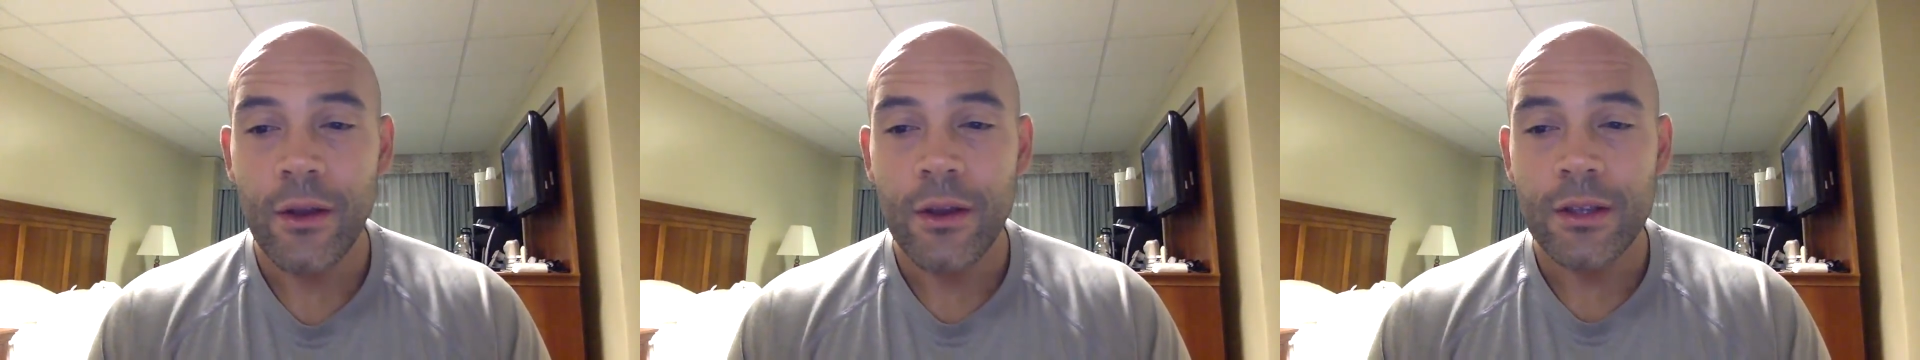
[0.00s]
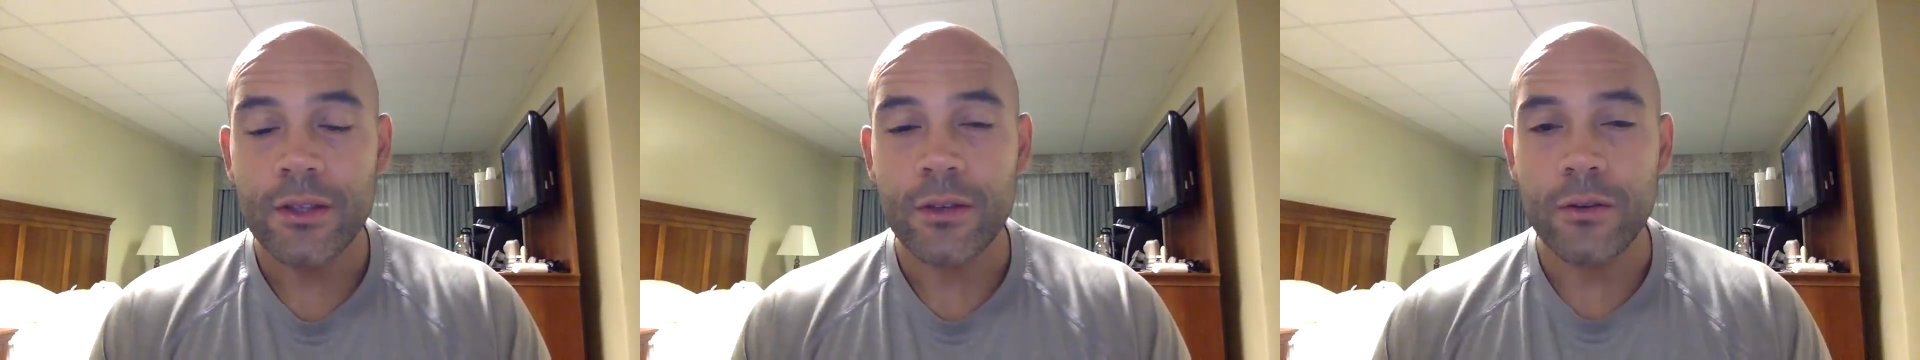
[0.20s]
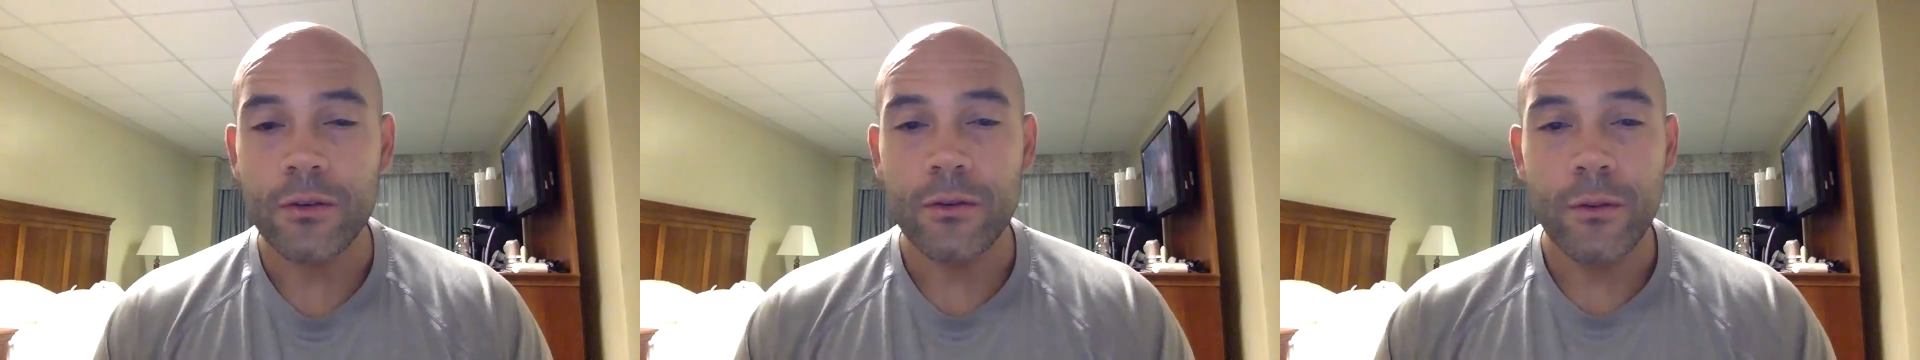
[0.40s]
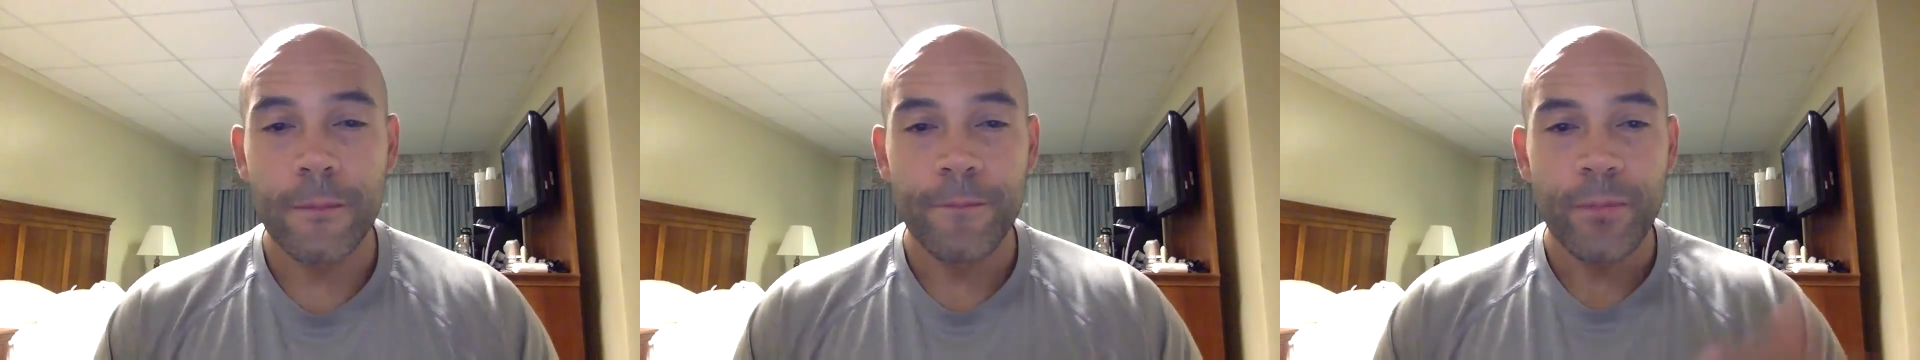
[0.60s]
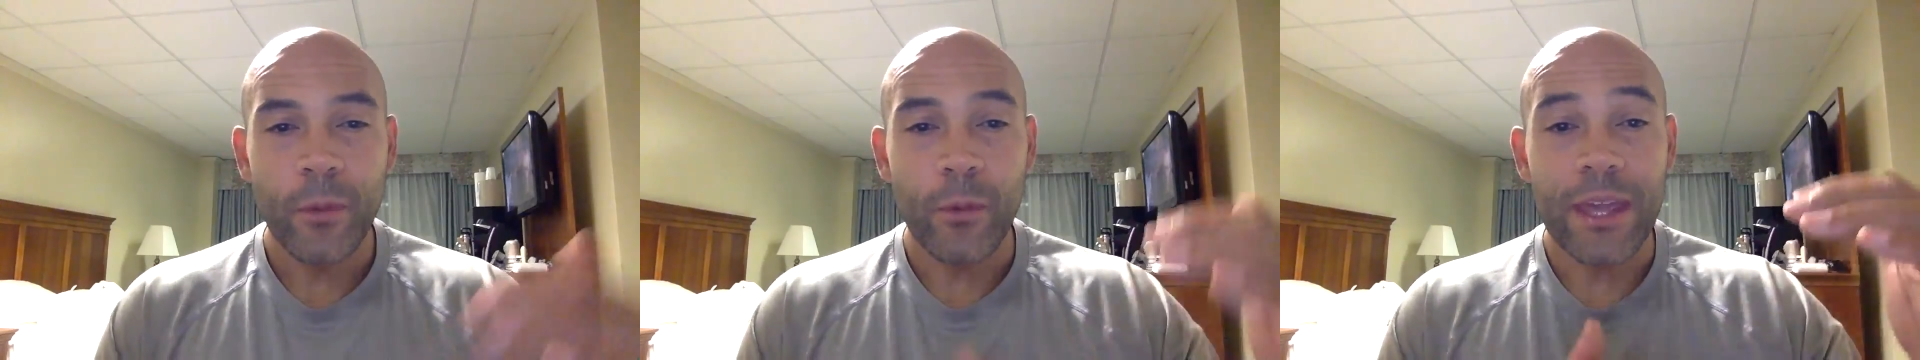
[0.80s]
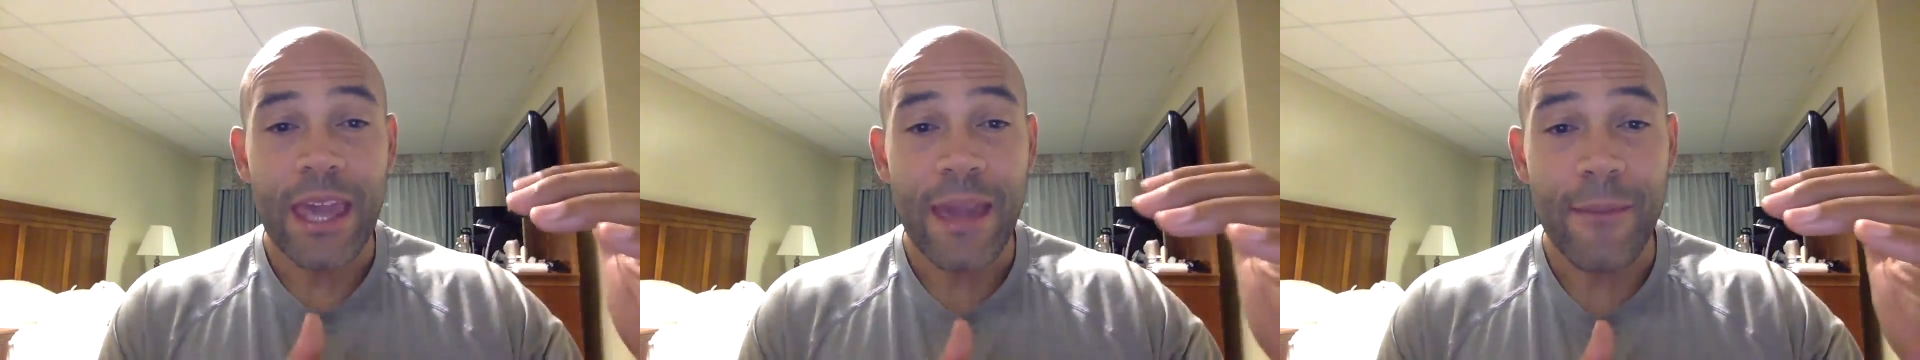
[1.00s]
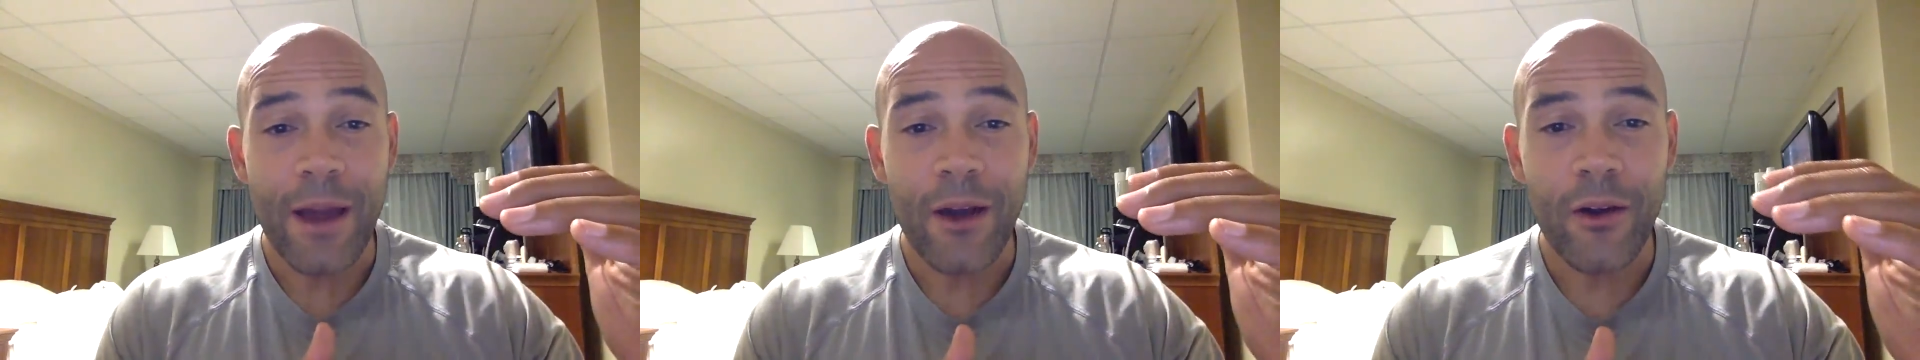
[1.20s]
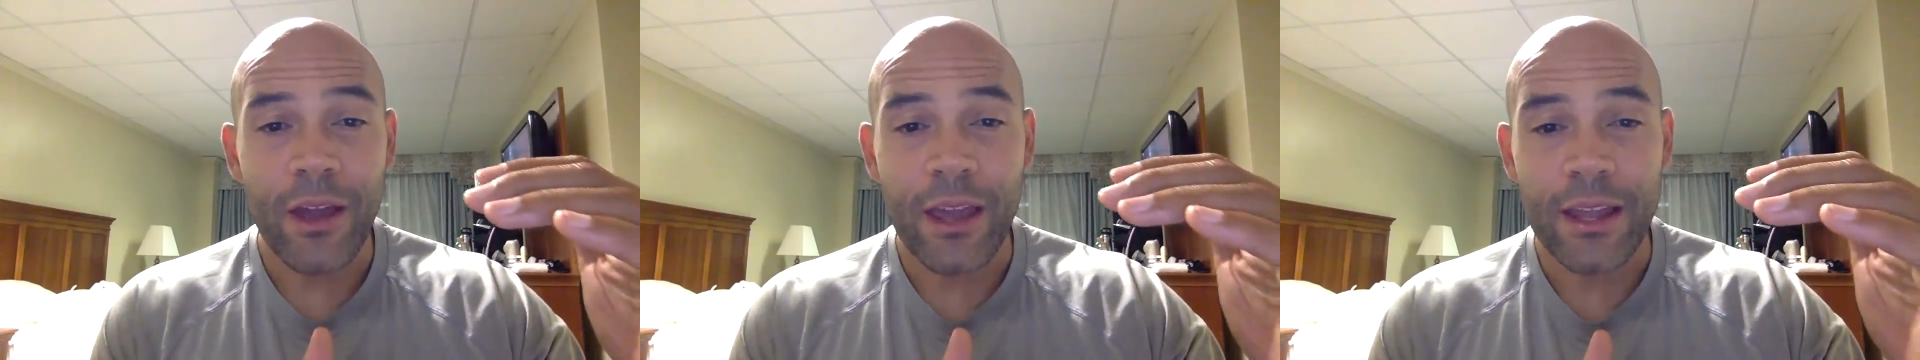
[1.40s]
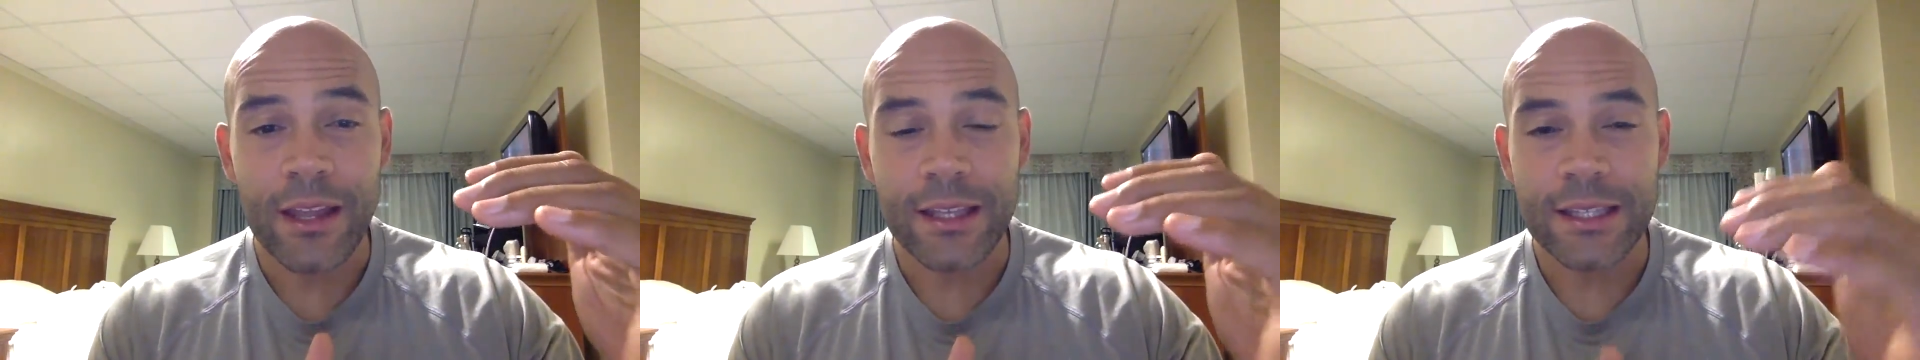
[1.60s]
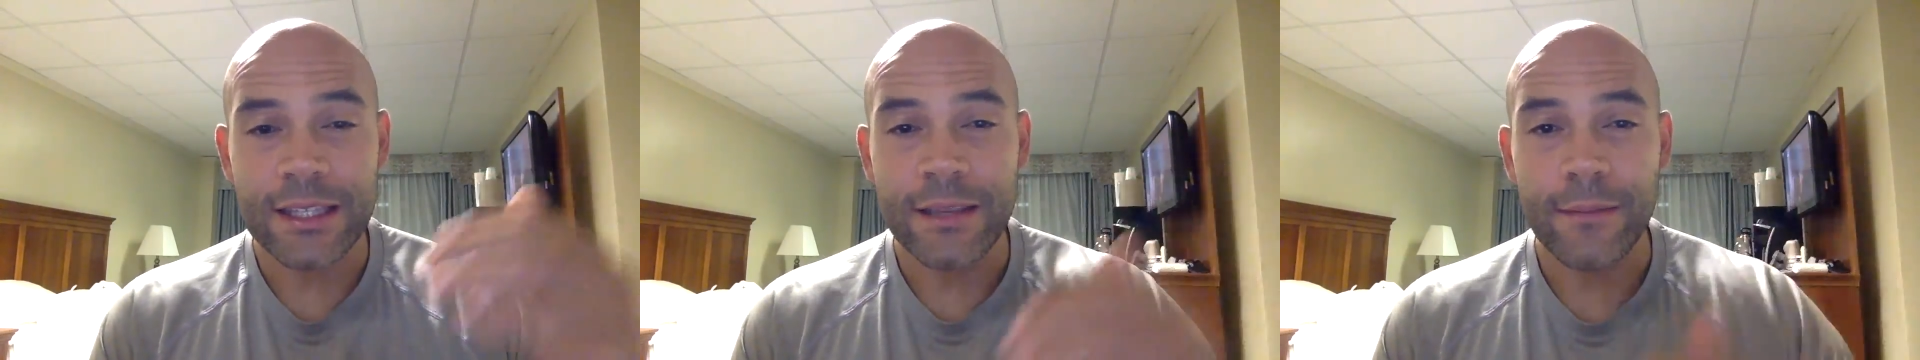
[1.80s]
So we came out and
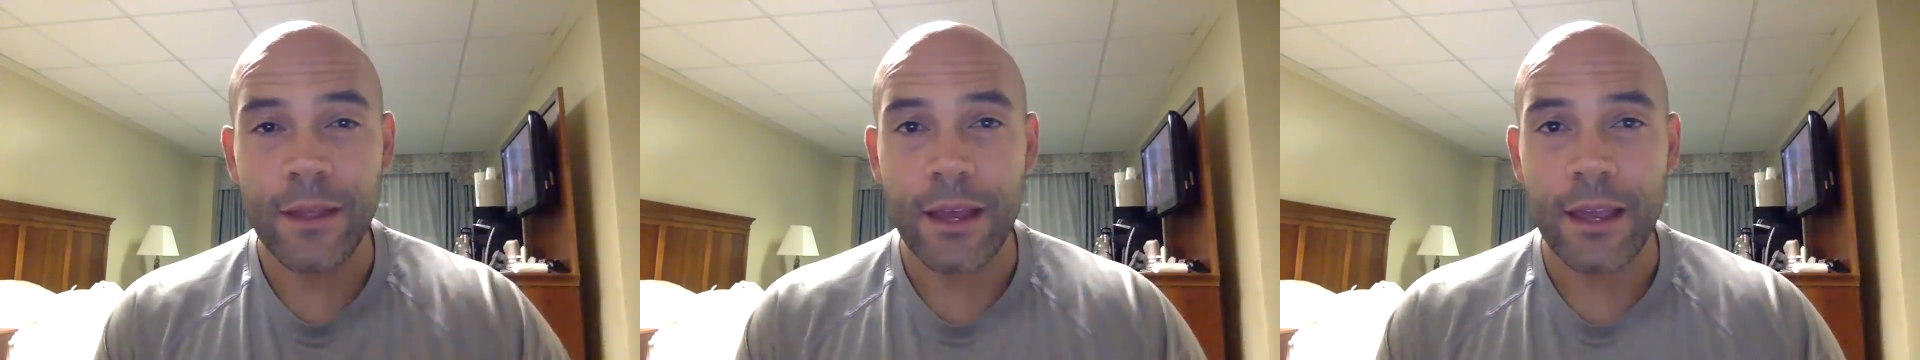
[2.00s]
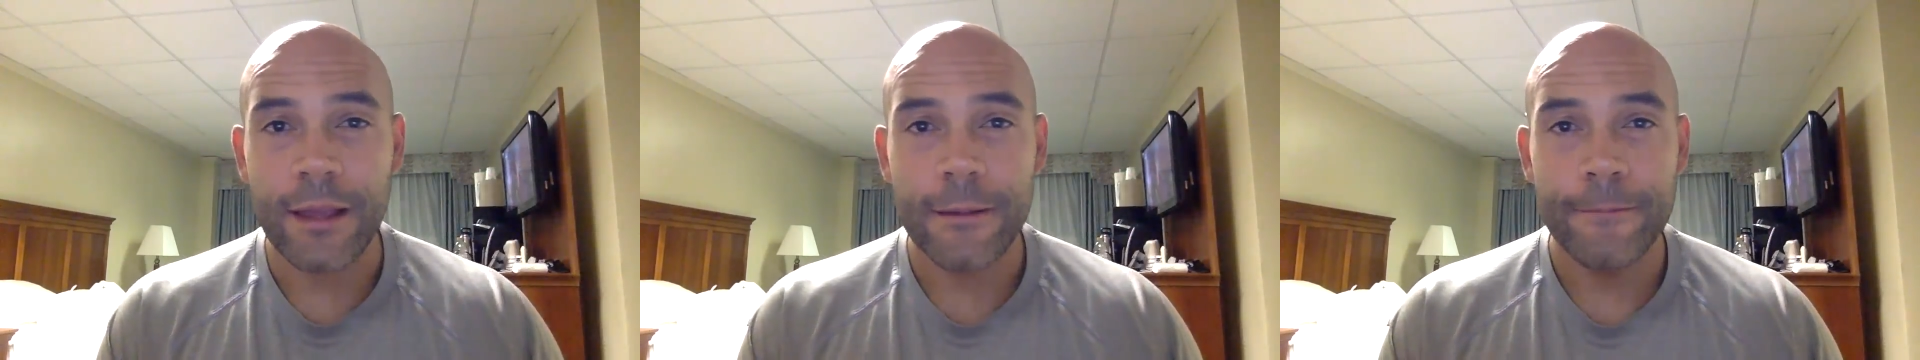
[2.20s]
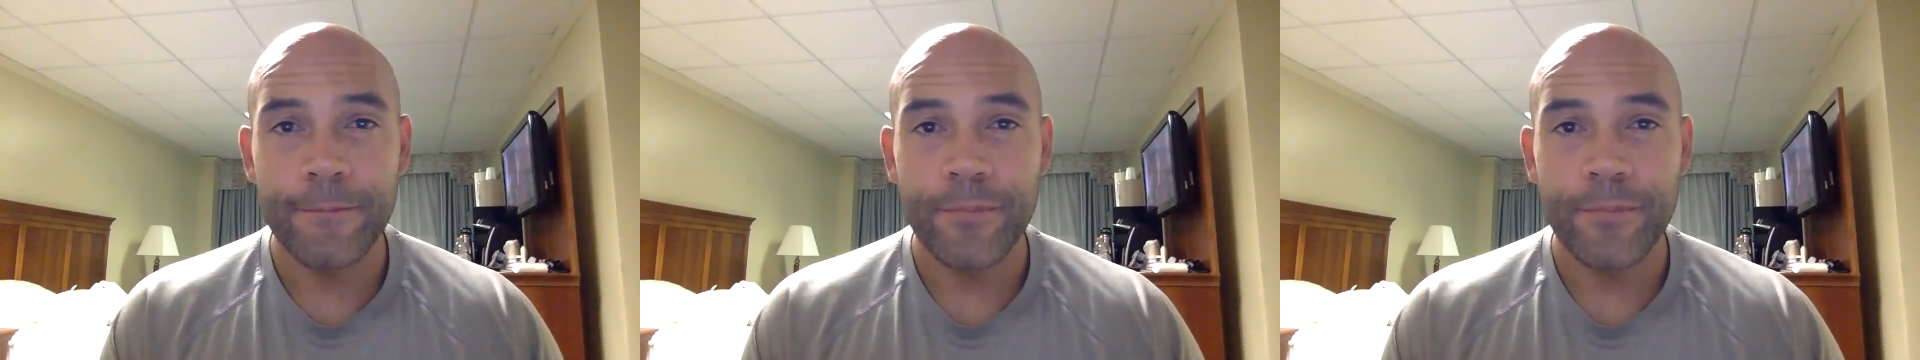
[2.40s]
it seemed like